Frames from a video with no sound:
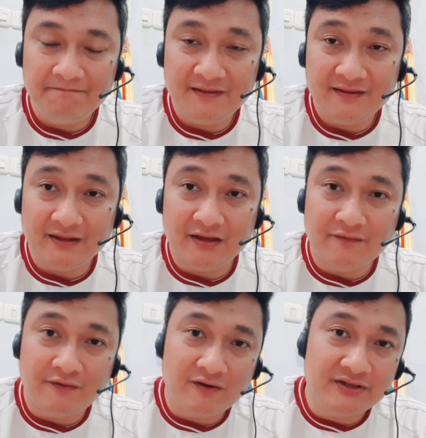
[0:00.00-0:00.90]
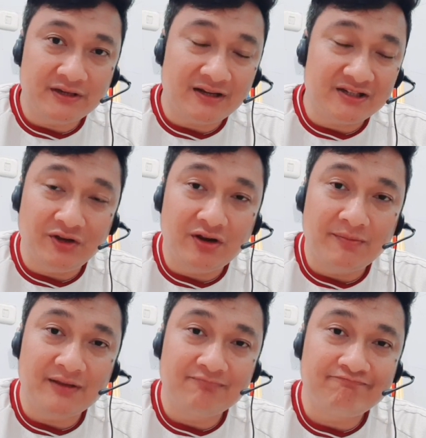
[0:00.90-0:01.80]
Thank you for watching. I'll see you in a
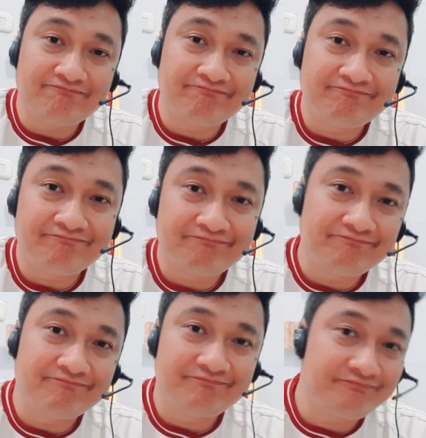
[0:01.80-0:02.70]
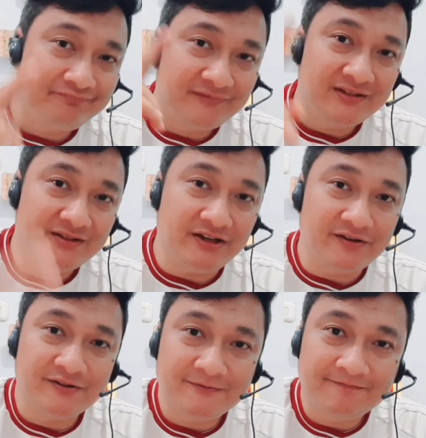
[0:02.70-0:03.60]
bit. Cheers.